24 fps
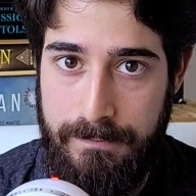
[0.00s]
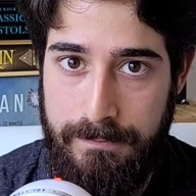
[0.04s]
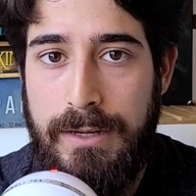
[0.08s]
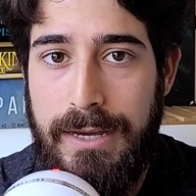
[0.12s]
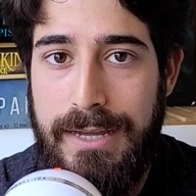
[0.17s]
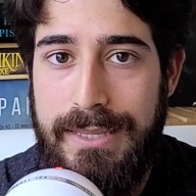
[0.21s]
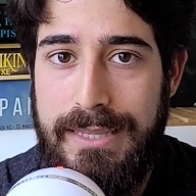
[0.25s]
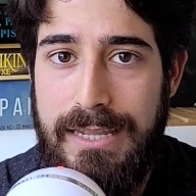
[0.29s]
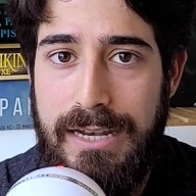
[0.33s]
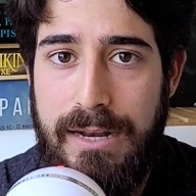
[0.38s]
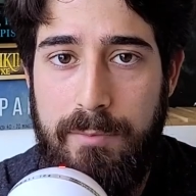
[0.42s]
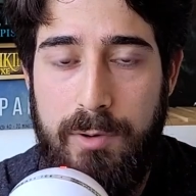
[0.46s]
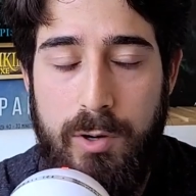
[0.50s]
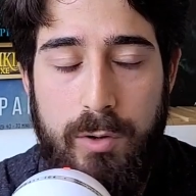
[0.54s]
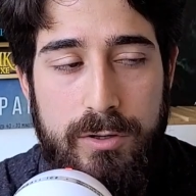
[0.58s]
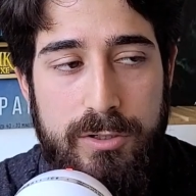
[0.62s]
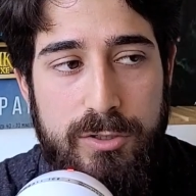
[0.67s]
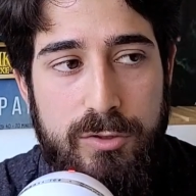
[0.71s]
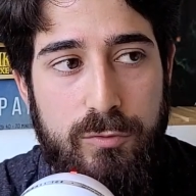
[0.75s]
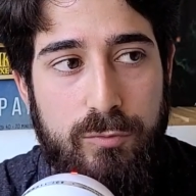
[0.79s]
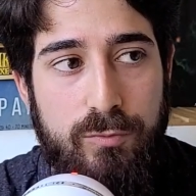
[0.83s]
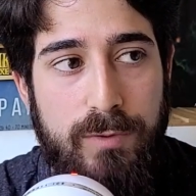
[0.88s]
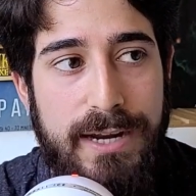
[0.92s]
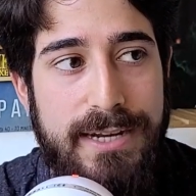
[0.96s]
And then I'm going
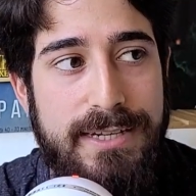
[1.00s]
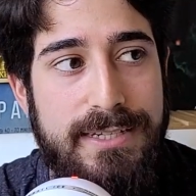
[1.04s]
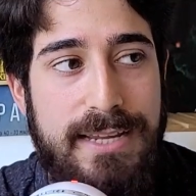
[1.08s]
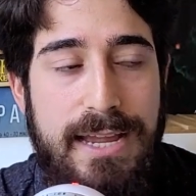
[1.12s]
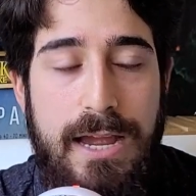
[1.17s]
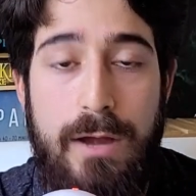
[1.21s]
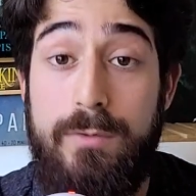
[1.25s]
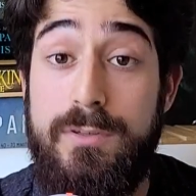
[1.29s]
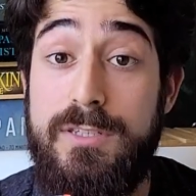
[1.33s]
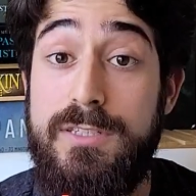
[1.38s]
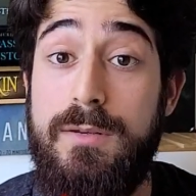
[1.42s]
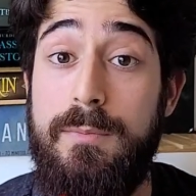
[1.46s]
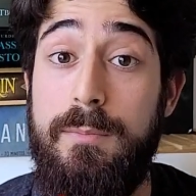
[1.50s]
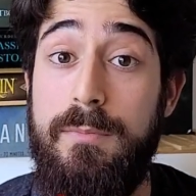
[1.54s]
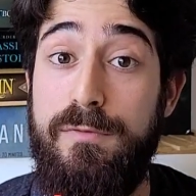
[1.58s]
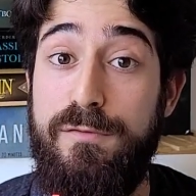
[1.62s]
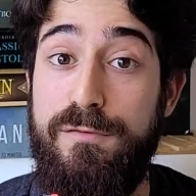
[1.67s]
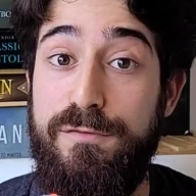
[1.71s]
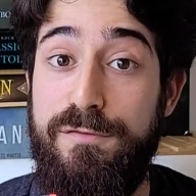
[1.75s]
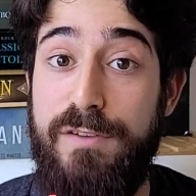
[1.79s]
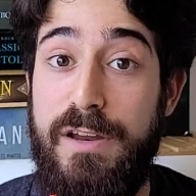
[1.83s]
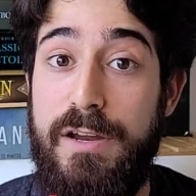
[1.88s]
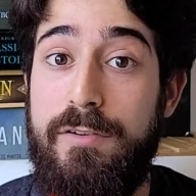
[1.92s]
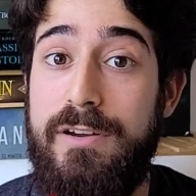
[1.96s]
to write down some
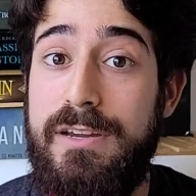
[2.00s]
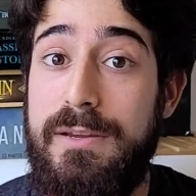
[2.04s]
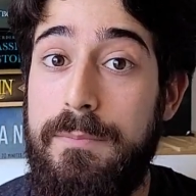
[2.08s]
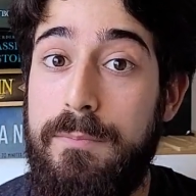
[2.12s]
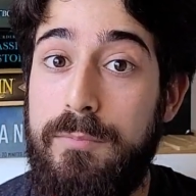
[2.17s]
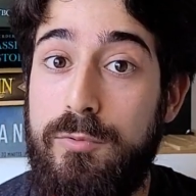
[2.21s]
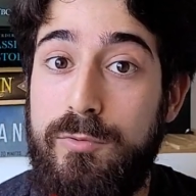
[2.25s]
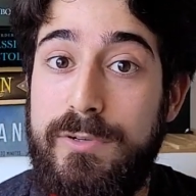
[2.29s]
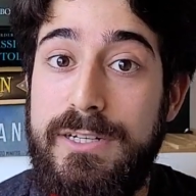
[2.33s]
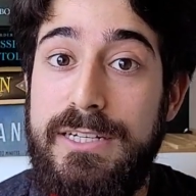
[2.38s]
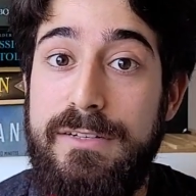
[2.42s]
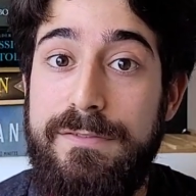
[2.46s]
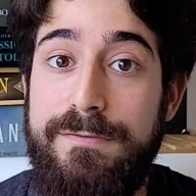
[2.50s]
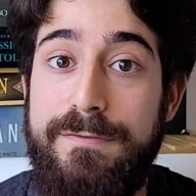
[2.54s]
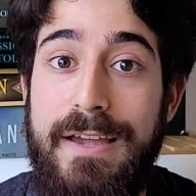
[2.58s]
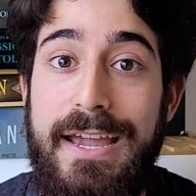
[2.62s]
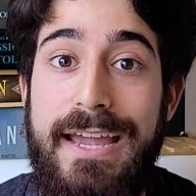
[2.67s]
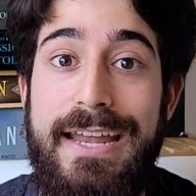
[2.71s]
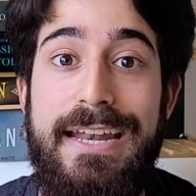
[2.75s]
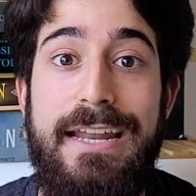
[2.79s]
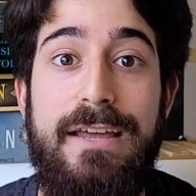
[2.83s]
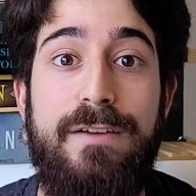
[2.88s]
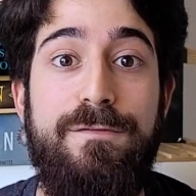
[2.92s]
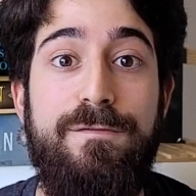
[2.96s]
very brief
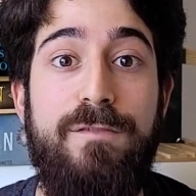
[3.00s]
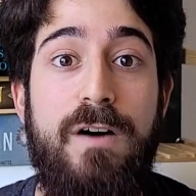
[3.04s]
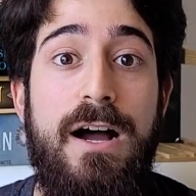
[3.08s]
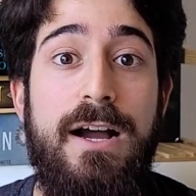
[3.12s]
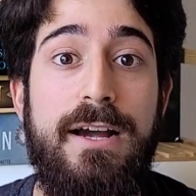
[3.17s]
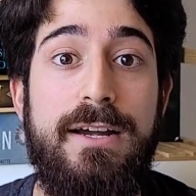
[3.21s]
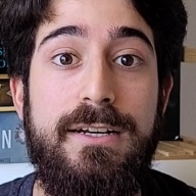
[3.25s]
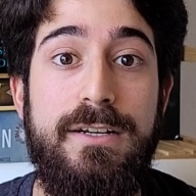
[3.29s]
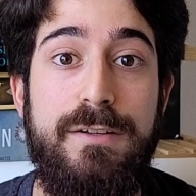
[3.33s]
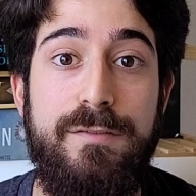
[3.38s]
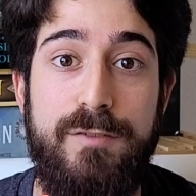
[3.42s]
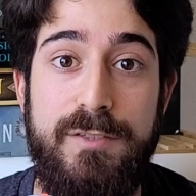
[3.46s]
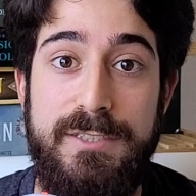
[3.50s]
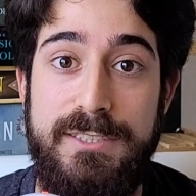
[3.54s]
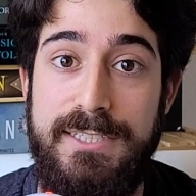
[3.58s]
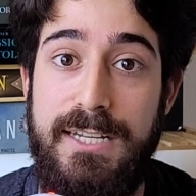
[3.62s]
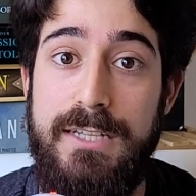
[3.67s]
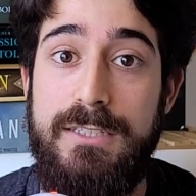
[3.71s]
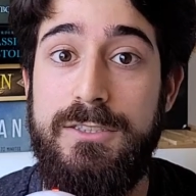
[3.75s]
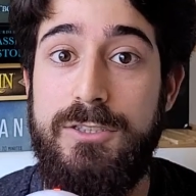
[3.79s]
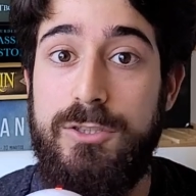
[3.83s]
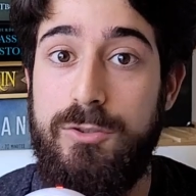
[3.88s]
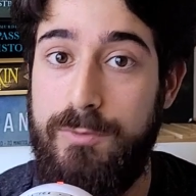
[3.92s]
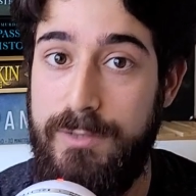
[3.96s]
and evocative
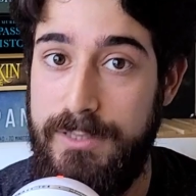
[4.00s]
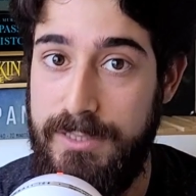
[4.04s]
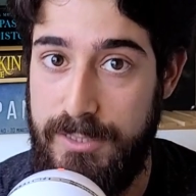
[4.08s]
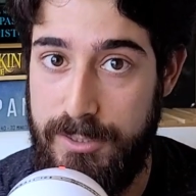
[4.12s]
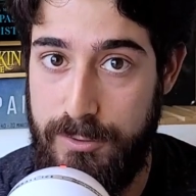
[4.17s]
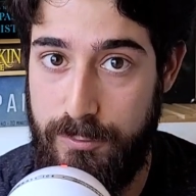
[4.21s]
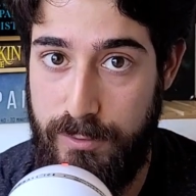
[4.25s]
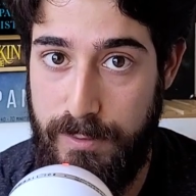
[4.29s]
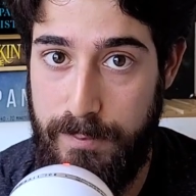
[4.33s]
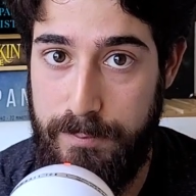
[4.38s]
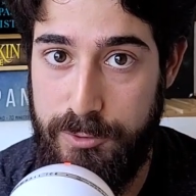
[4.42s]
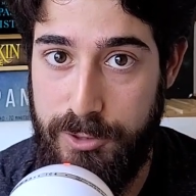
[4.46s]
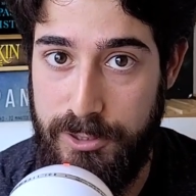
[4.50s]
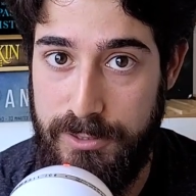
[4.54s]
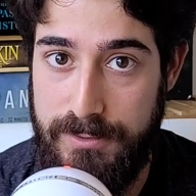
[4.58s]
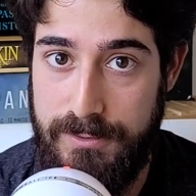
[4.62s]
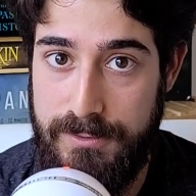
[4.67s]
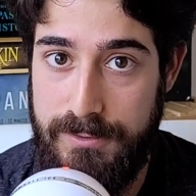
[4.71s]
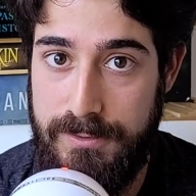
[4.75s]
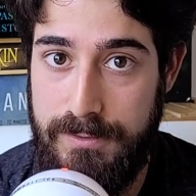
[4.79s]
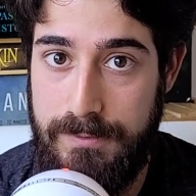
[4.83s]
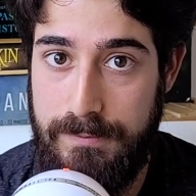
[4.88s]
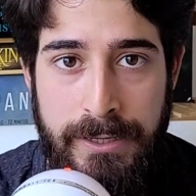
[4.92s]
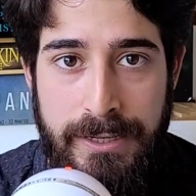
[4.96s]
sensory
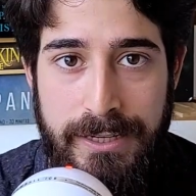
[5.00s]
descriptions.